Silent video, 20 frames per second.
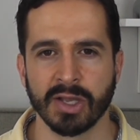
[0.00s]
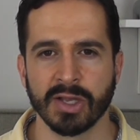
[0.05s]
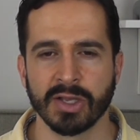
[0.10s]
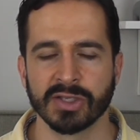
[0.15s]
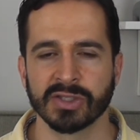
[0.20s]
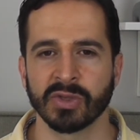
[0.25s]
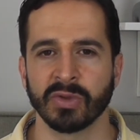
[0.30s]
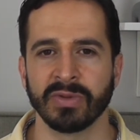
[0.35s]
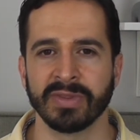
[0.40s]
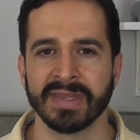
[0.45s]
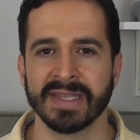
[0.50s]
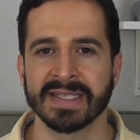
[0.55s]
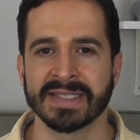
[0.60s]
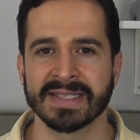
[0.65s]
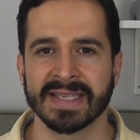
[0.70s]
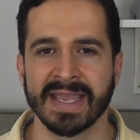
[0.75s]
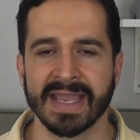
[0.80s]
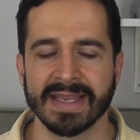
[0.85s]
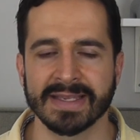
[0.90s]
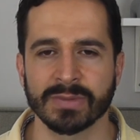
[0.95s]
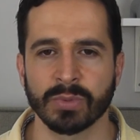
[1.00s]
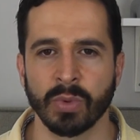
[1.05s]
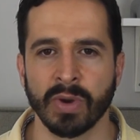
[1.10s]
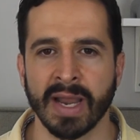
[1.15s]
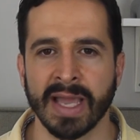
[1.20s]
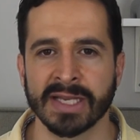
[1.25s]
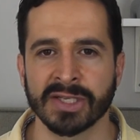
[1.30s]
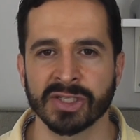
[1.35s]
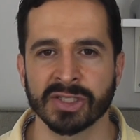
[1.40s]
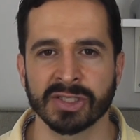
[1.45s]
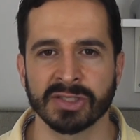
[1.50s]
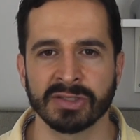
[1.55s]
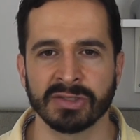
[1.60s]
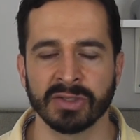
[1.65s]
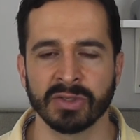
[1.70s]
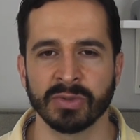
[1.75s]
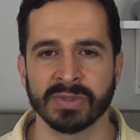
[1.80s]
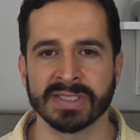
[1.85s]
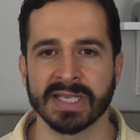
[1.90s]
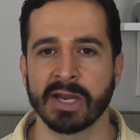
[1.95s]
So in this case, what I just
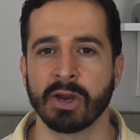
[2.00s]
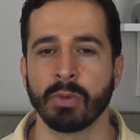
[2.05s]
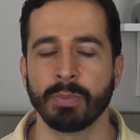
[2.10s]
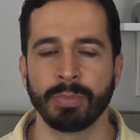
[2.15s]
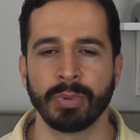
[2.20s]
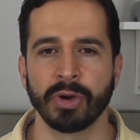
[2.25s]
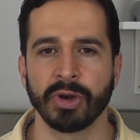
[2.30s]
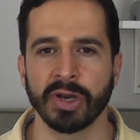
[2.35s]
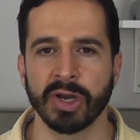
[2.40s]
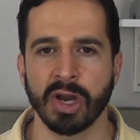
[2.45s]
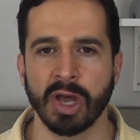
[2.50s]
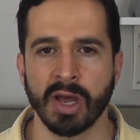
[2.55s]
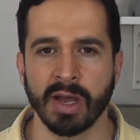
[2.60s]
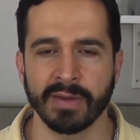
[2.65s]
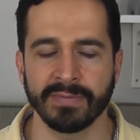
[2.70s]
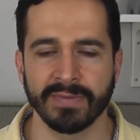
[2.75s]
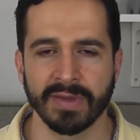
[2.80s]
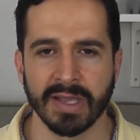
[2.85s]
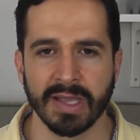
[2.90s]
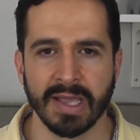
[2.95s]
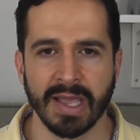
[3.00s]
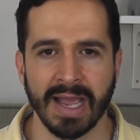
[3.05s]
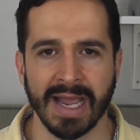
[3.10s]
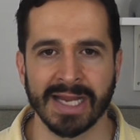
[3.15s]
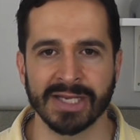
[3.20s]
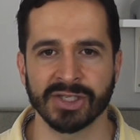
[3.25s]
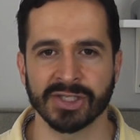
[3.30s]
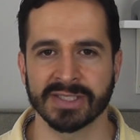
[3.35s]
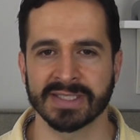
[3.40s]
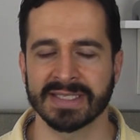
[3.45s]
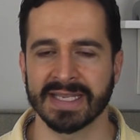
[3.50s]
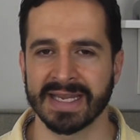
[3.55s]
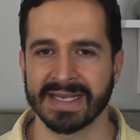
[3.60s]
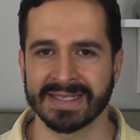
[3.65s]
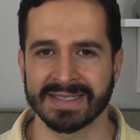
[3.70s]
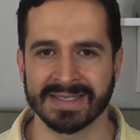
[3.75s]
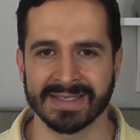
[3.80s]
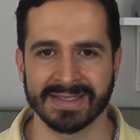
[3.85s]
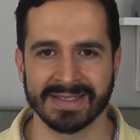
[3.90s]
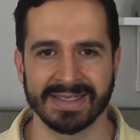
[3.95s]
do is I don't put it off. I just say,
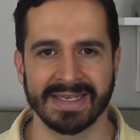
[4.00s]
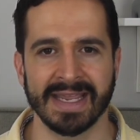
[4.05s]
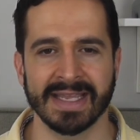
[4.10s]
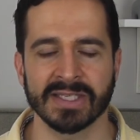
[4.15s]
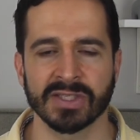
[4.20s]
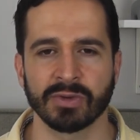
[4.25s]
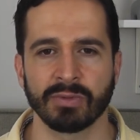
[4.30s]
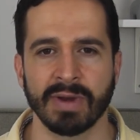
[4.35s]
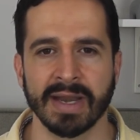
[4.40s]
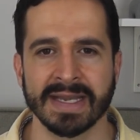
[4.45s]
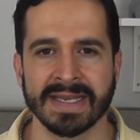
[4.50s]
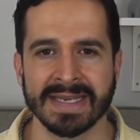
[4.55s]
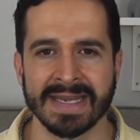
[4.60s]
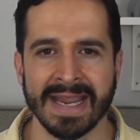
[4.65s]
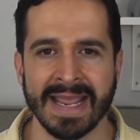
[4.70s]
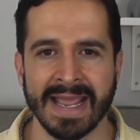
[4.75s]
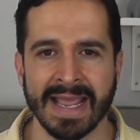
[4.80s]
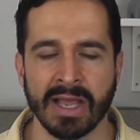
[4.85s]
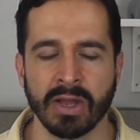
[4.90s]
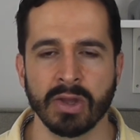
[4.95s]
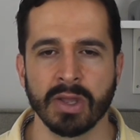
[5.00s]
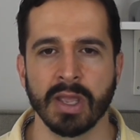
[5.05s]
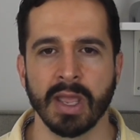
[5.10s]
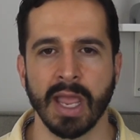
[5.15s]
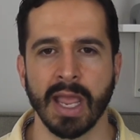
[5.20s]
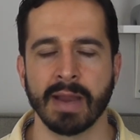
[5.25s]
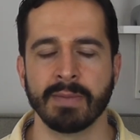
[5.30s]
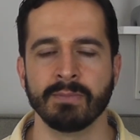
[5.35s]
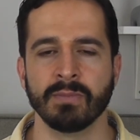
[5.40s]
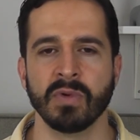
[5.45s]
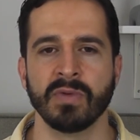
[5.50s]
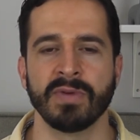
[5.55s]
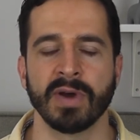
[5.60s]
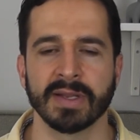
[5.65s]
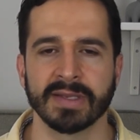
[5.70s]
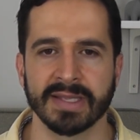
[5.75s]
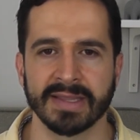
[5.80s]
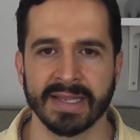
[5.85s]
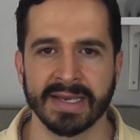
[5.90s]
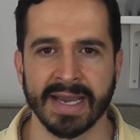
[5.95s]
guess right now, and move
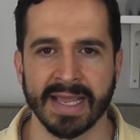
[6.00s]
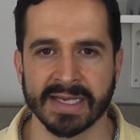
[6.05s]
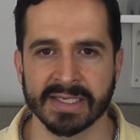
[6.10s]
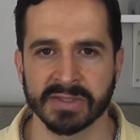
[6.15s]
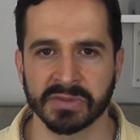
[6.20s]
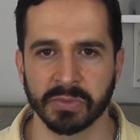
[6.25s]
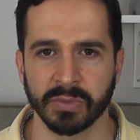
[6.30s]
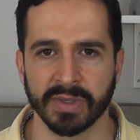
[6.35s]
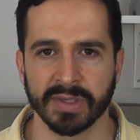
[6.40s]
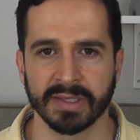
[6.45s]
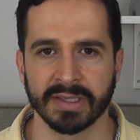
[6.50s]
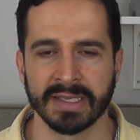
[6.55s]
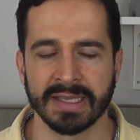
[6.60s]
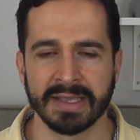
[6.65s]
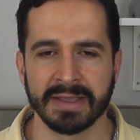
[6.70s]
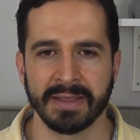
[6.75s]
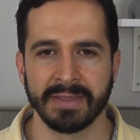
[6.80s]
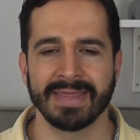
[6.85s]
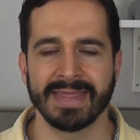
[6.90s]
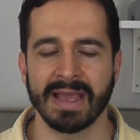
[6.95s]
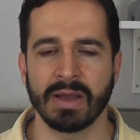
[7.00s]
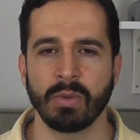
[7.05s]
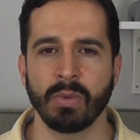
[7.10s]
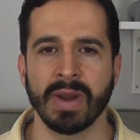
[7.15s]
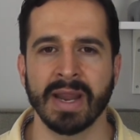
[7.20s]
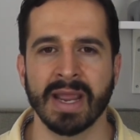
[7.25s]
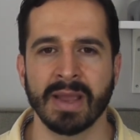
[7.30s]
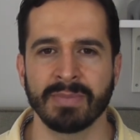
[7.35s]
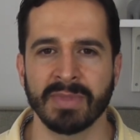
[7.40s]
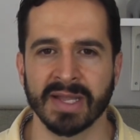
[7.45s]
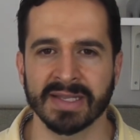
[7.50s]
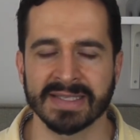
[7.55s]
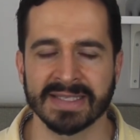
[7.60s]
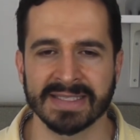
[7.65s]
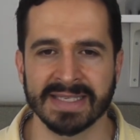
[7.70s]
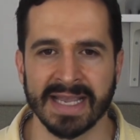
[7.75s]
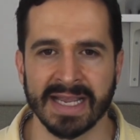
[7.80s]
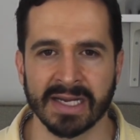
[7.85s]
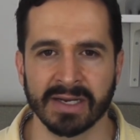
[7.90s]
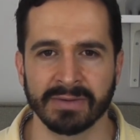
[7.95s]
on to the next one. That way I'm not
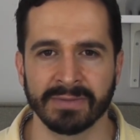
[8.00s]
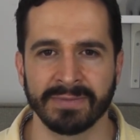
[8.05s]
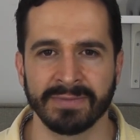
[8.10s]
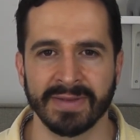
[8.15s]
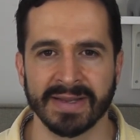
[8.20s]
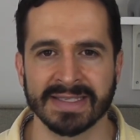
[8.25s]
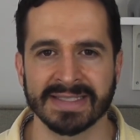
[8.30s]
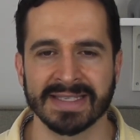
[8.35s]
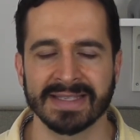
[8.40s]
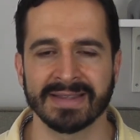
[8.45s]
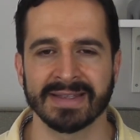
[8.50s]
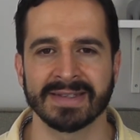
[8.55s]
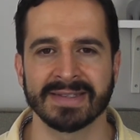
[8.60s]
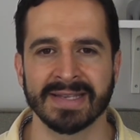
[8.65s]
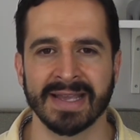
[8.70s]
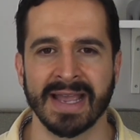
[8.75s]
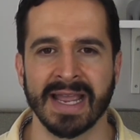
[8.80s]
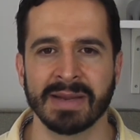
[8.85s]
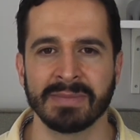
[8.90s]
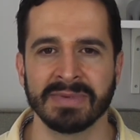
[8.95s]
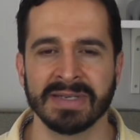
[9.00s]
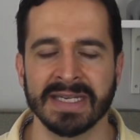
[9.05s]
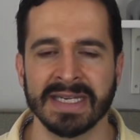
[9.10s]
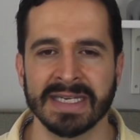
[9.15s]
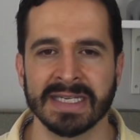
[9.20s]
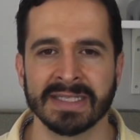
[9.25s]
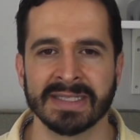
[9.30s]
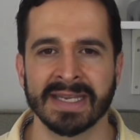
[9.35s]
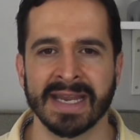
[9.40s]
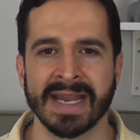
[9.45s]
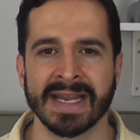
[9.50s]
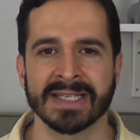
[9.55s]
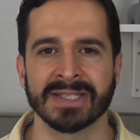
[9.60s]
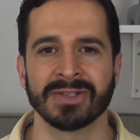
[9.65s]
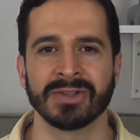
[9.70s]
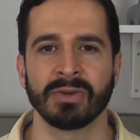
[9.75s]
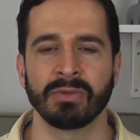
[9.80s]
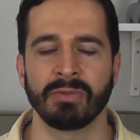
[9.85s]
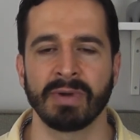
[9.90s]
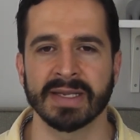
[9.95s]
sacrificing the time needed to answer
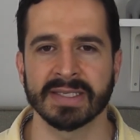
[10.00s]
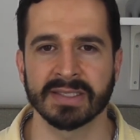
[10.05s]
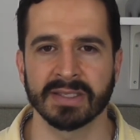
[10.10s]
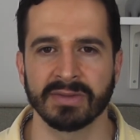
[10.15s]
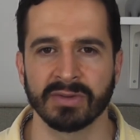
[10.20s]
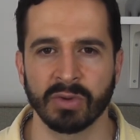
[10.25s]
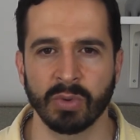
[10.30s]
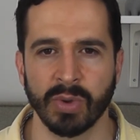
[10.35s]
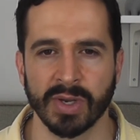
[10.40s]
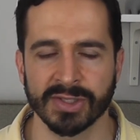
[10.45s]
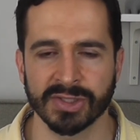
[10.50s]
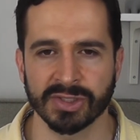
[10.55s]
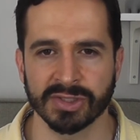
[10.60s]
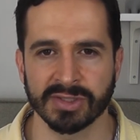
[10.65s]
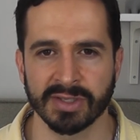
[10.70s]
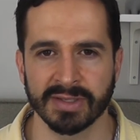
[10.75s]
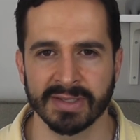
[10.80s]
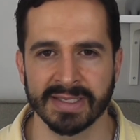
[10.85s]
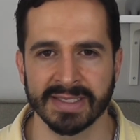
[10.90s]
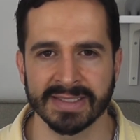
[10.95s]
the rest of the questions on the